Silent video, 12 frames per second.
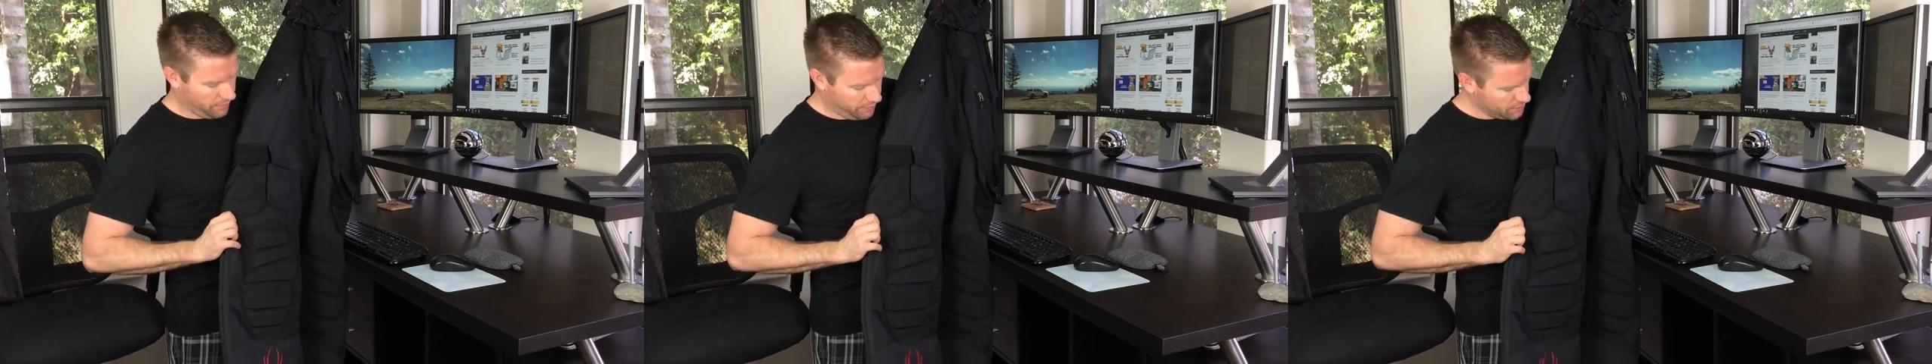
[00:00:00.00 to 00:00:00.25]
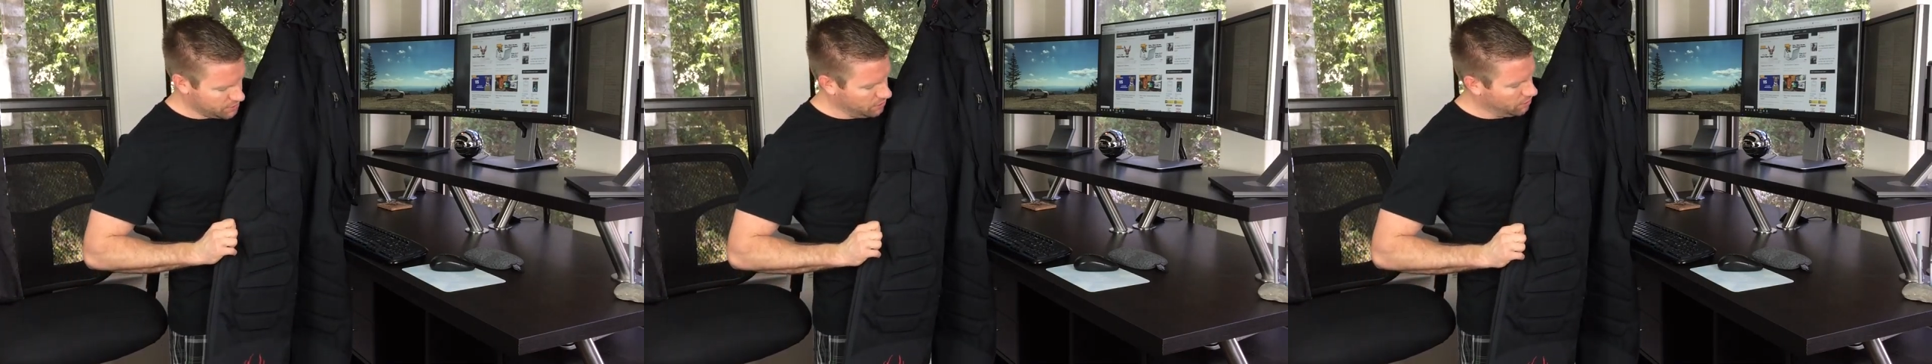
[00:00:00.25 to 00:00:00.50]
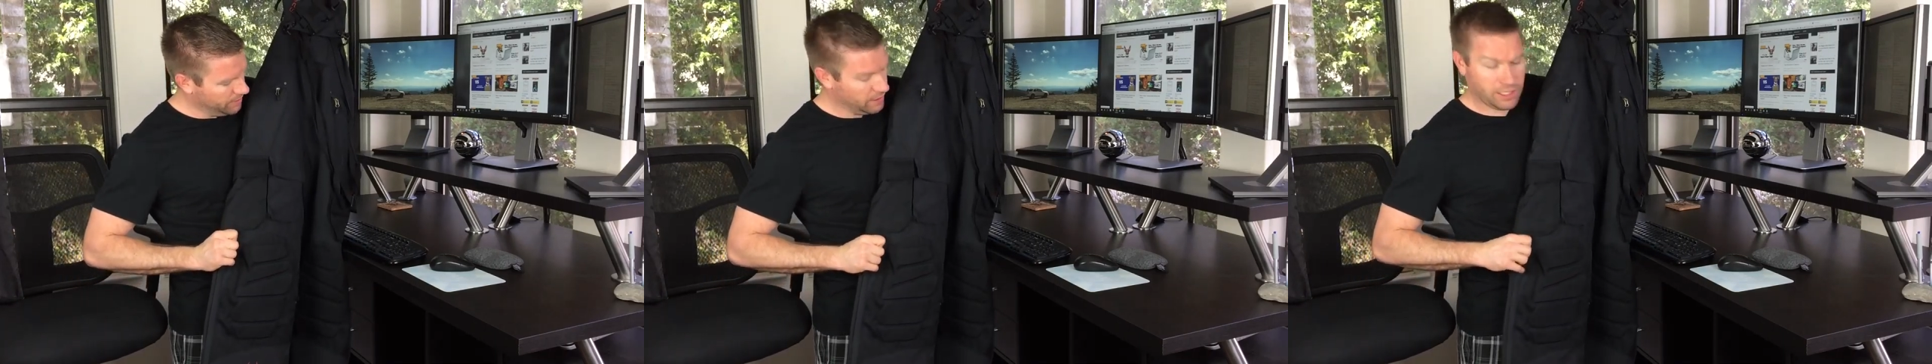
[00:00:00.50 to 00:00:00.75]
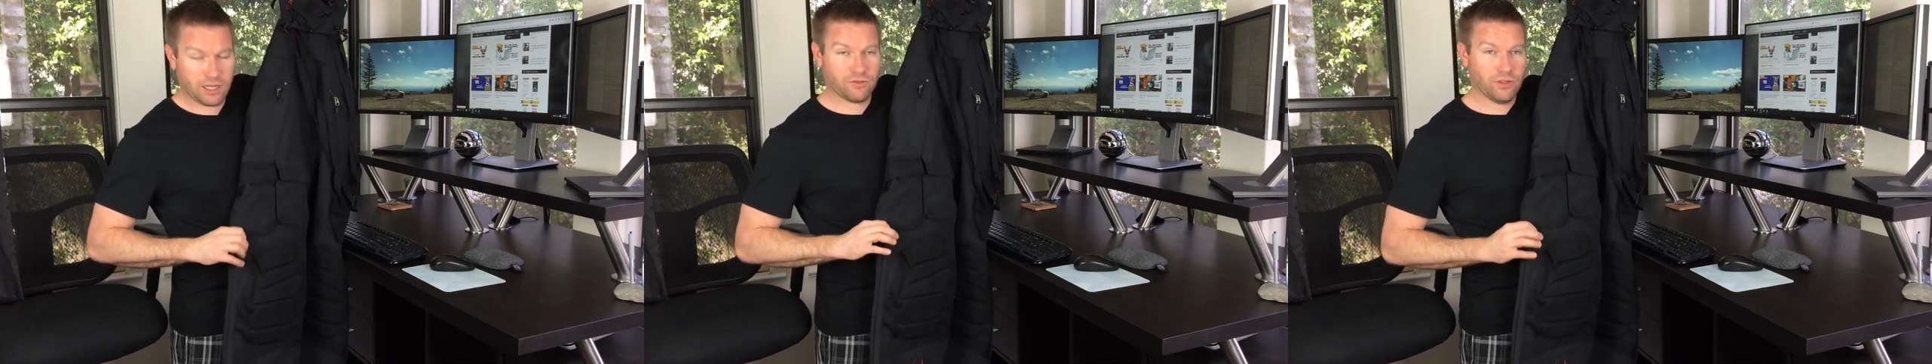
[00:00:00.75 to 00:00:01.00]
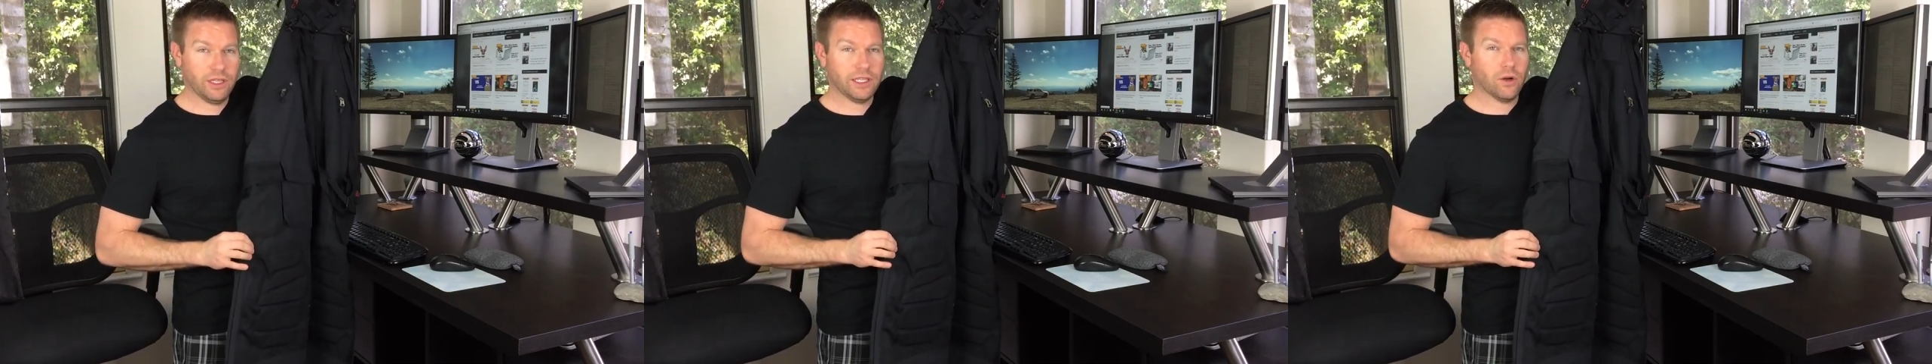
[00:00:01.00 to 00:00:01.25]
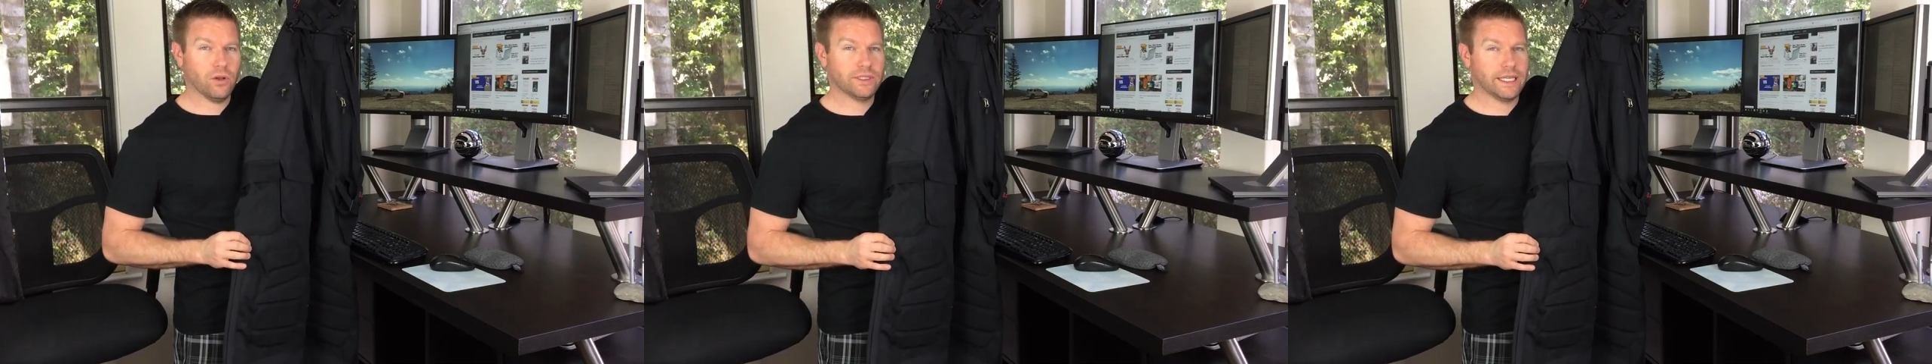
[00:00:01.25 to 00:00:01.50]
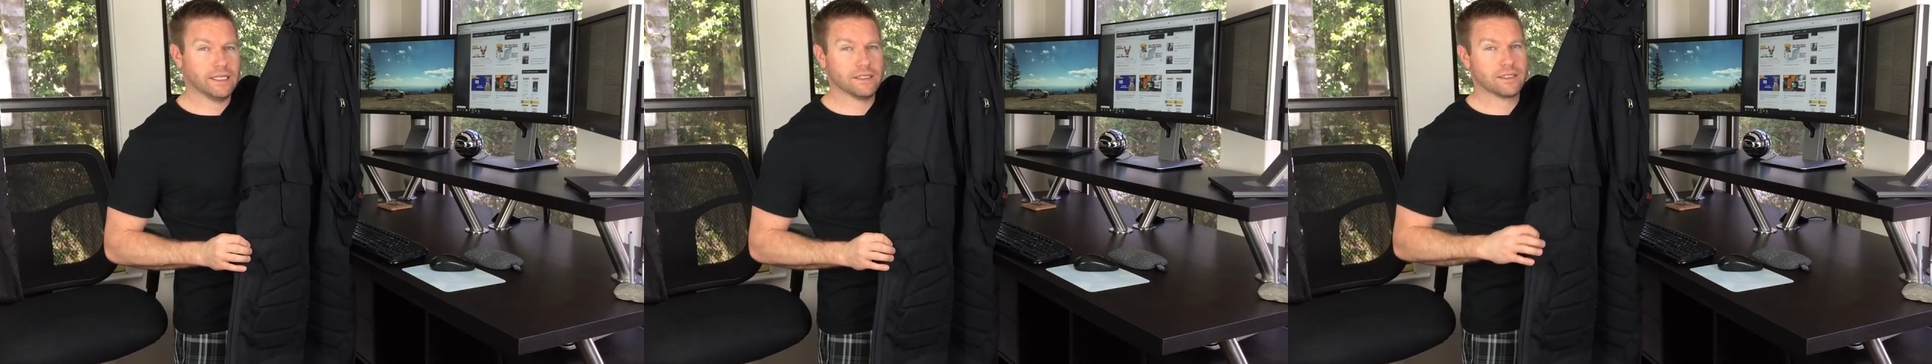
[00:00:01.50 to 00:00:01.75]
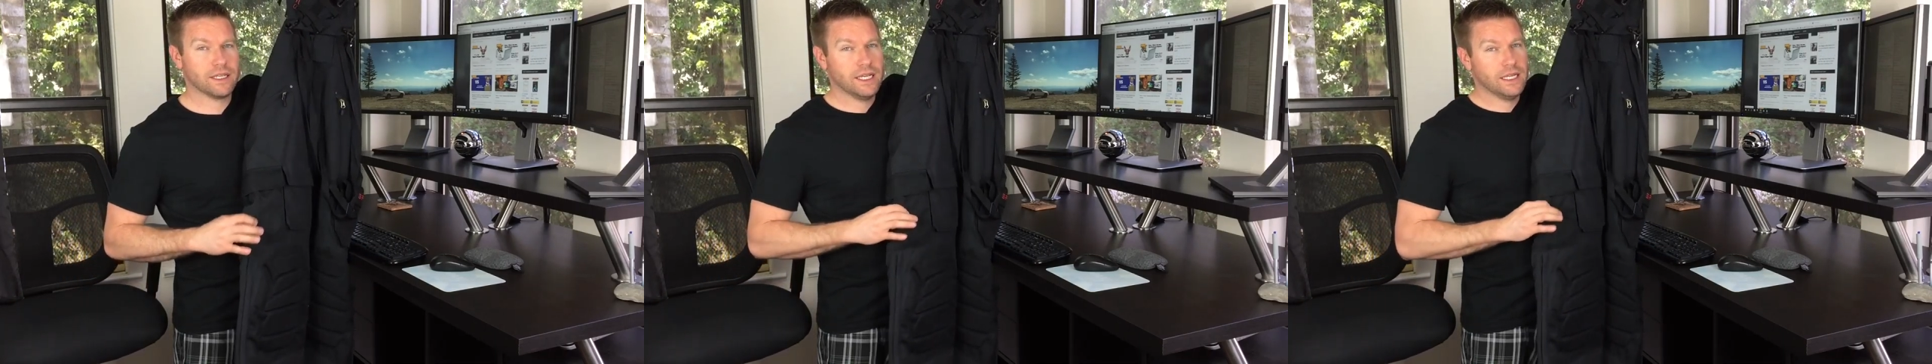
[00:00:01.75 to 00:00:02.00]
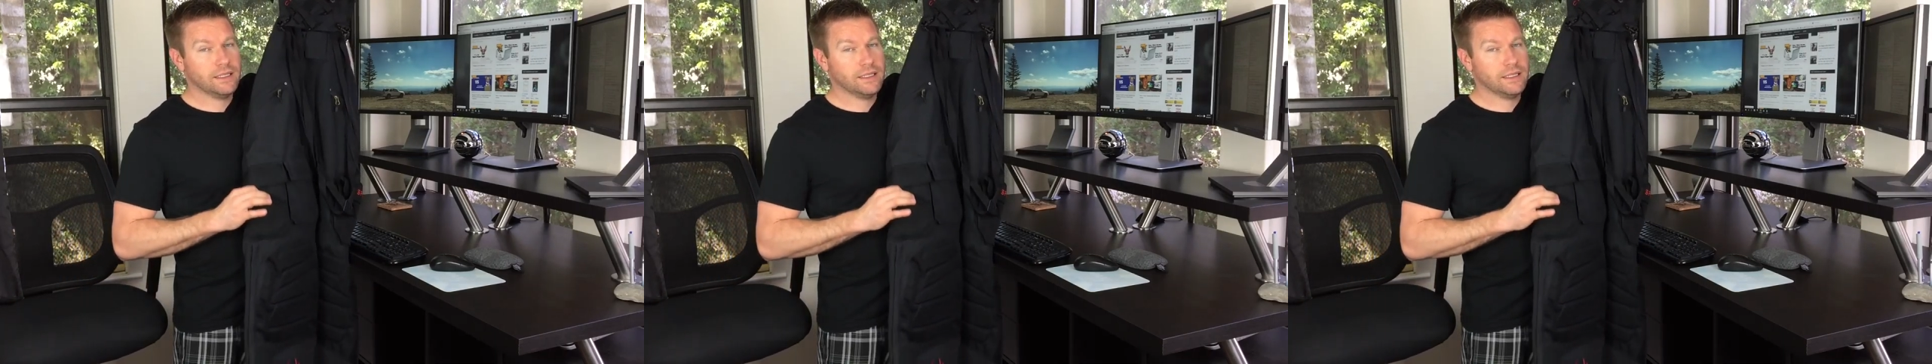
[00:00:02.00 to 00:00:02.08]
if you're snowmobiling on really cold days,